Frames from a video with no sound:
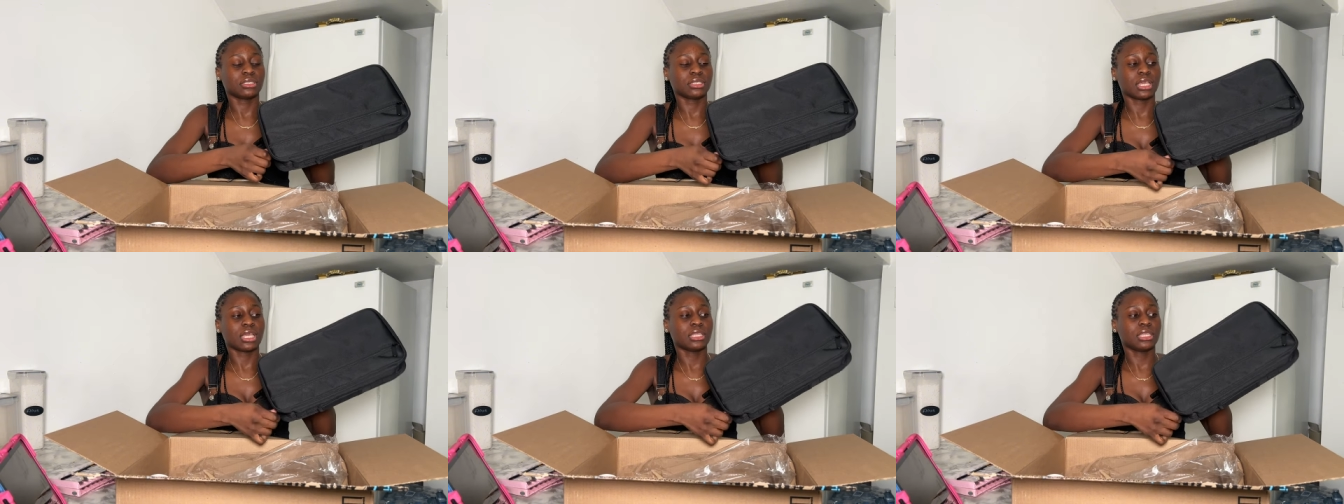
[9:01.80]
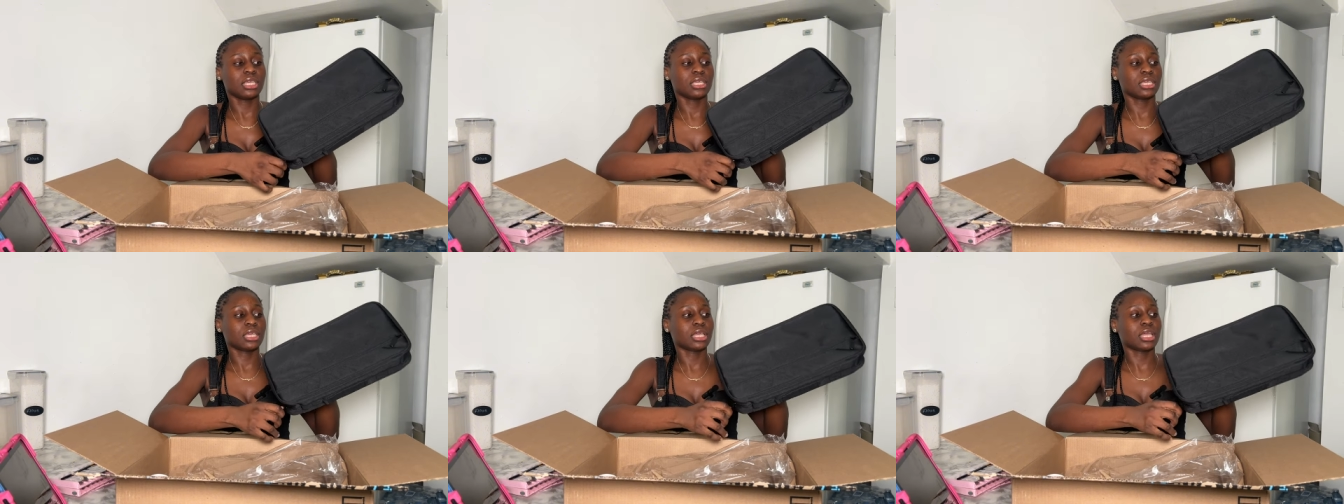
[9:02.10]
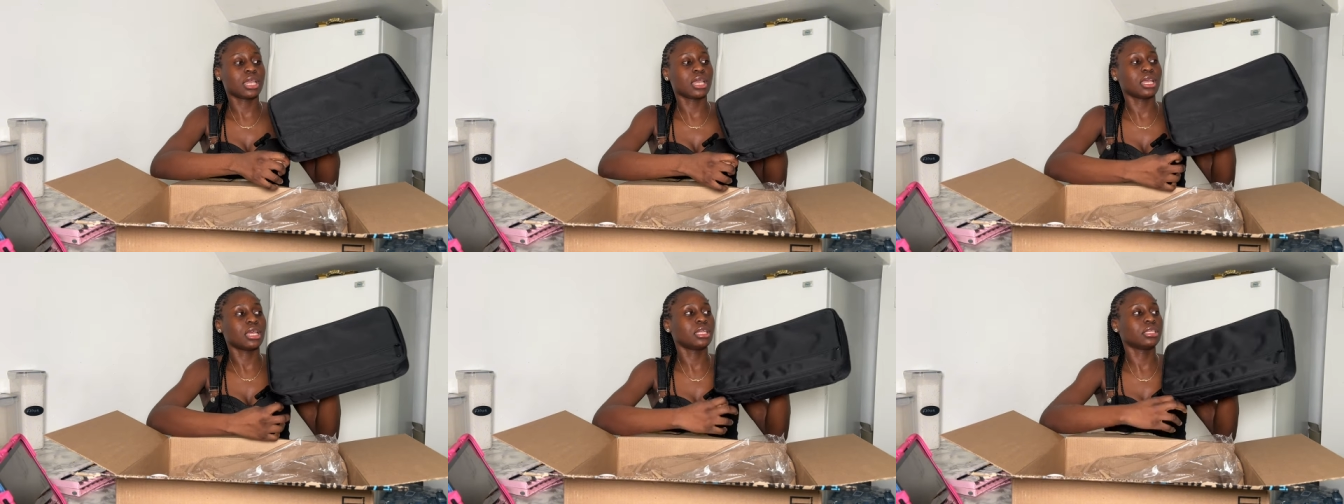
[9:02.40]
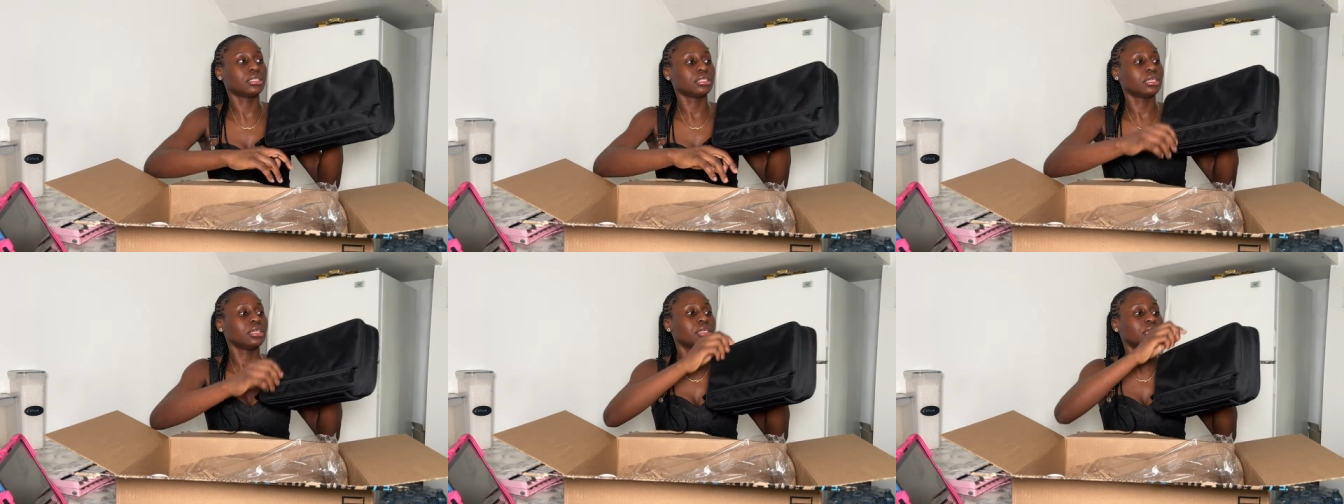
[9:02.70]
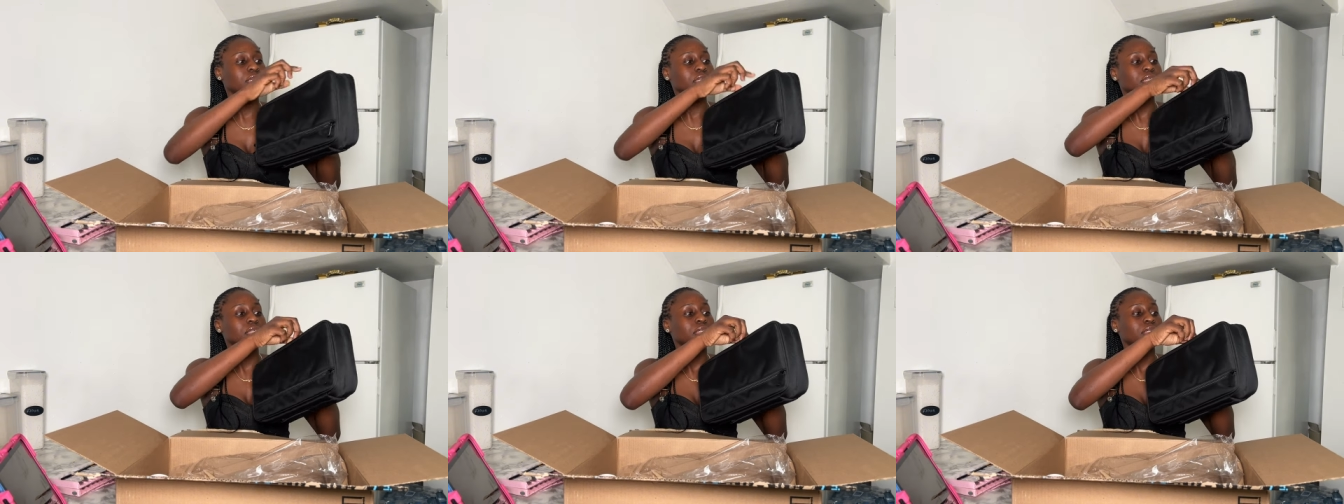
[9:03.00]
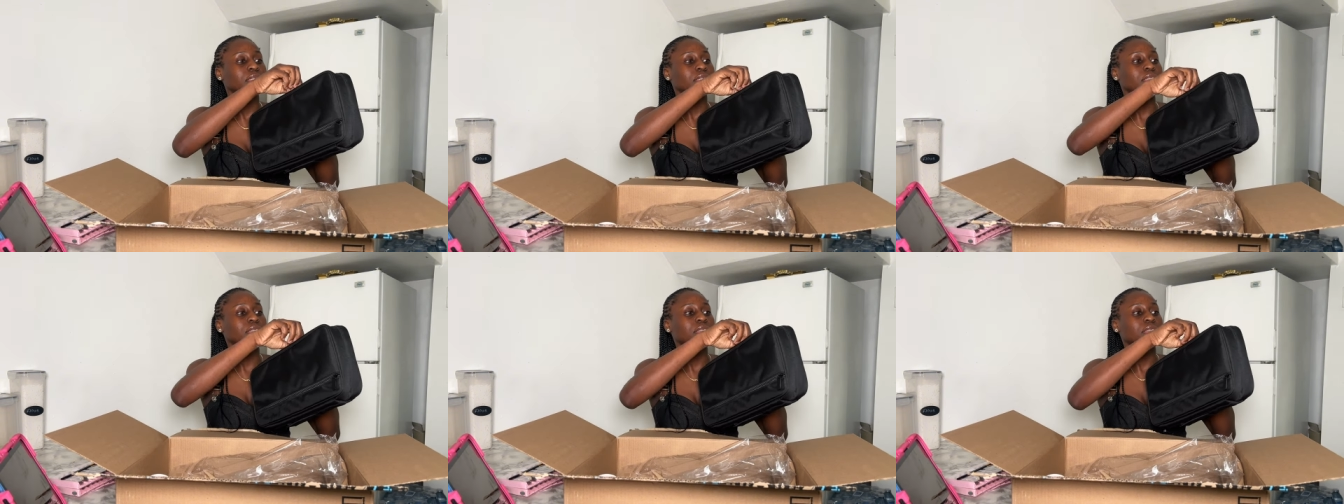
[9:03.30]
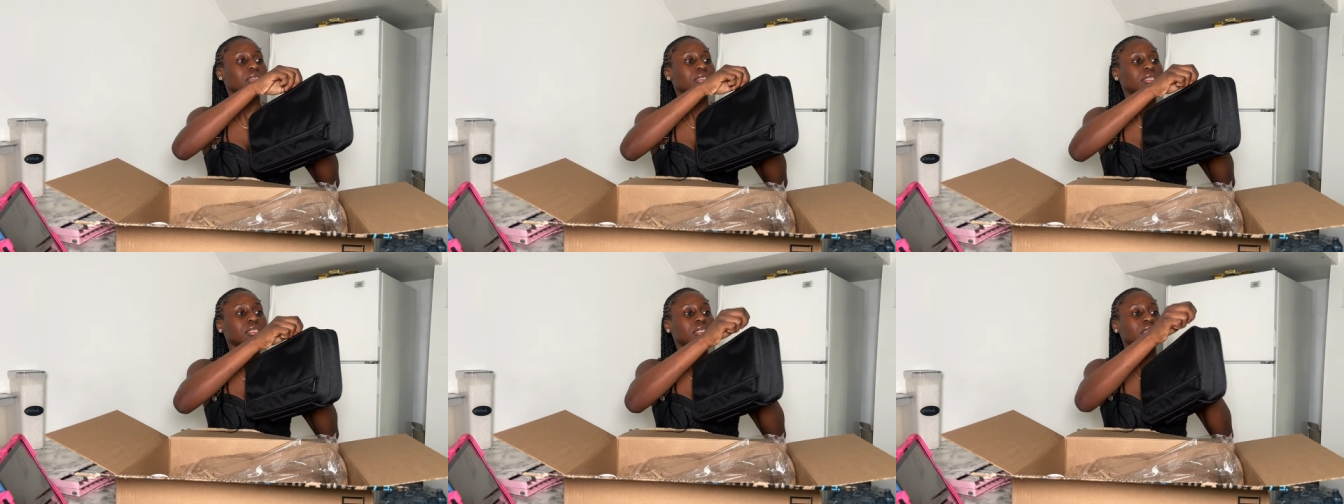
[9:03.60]
I think you can
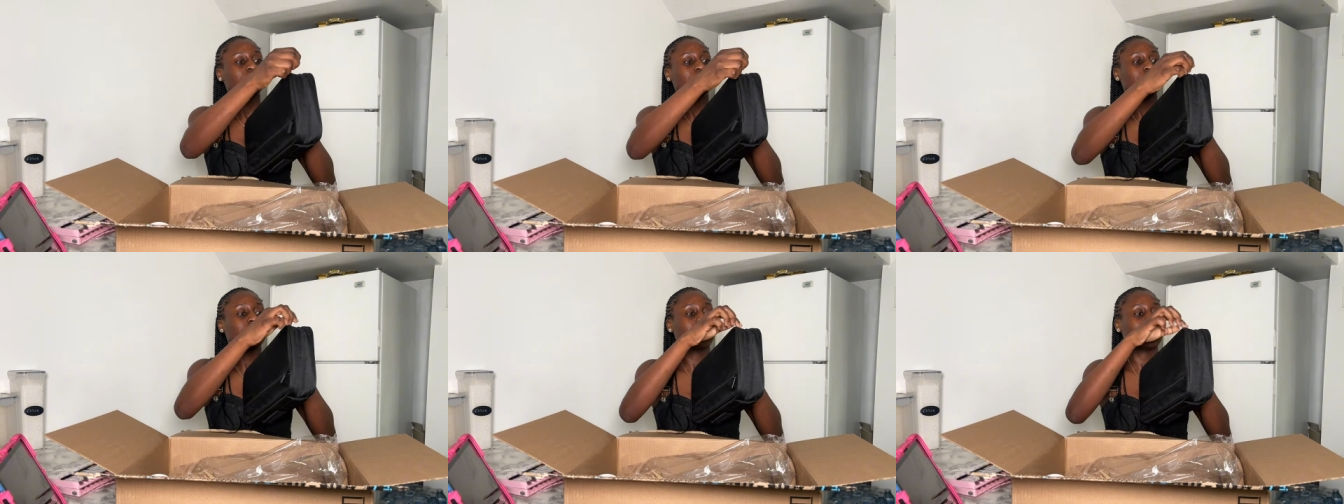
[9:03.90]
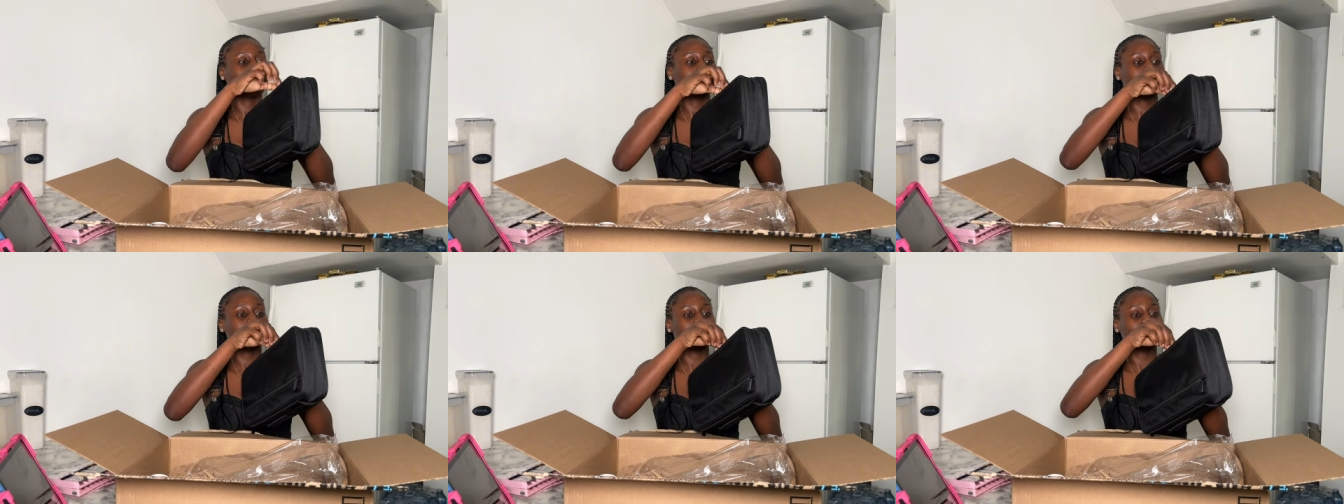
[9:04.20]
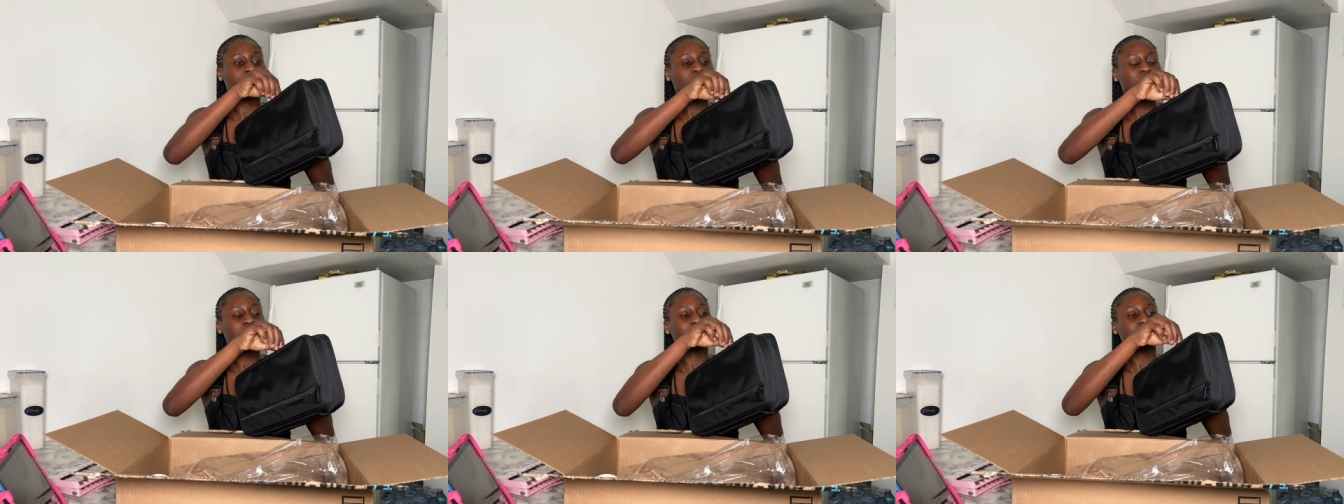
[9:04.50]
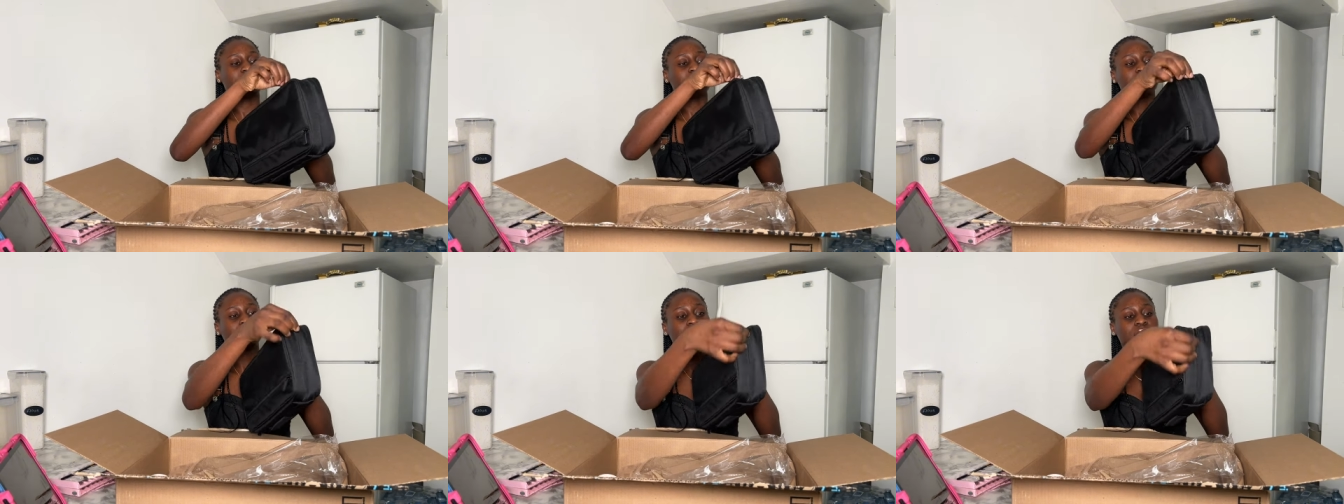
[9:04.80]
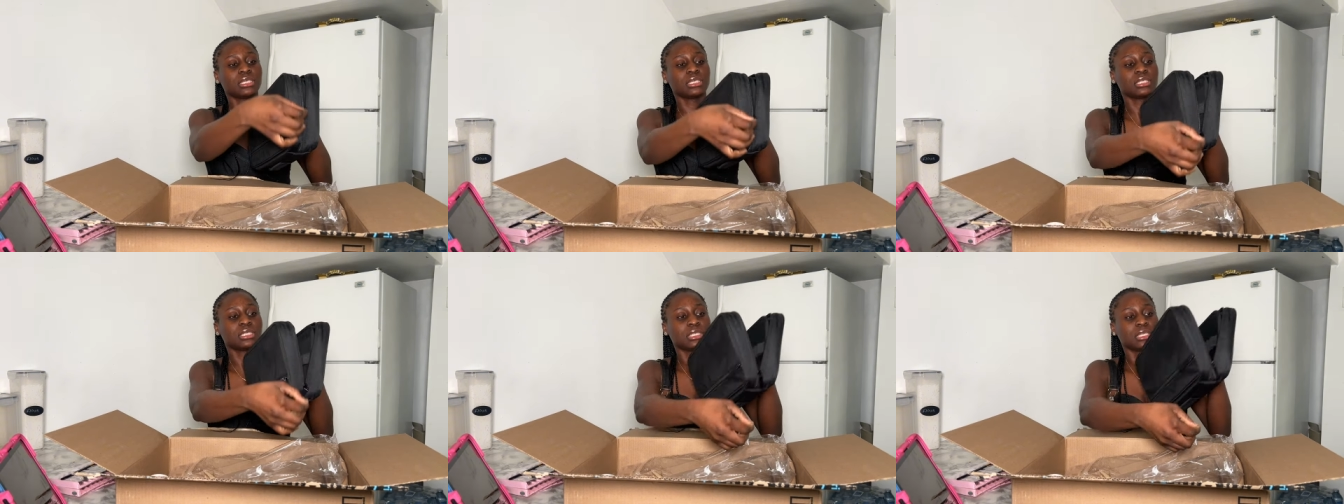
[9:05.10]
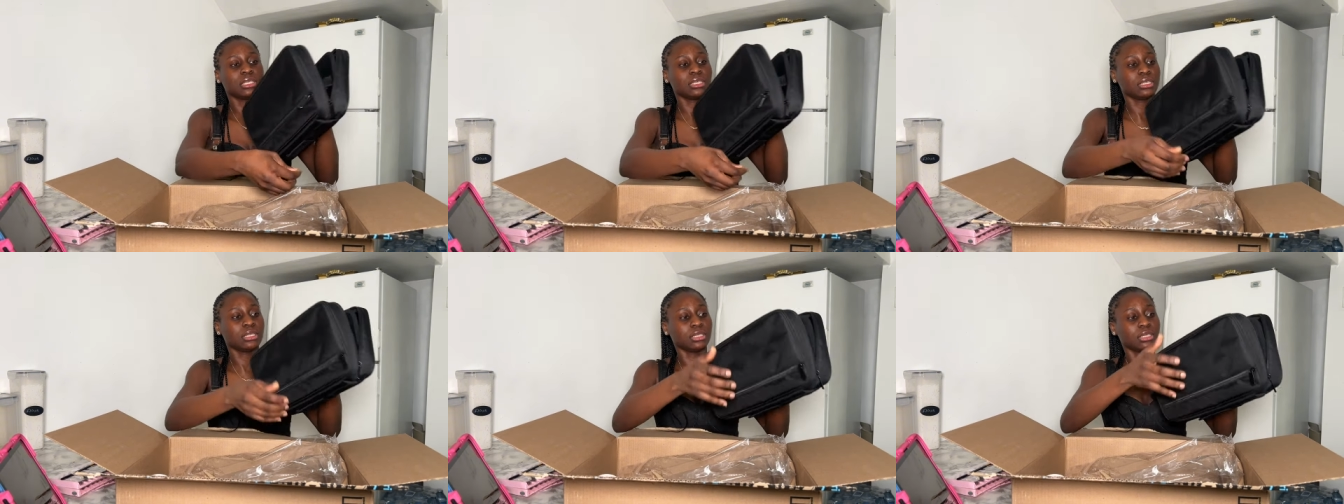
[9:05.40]
you can take up to about 60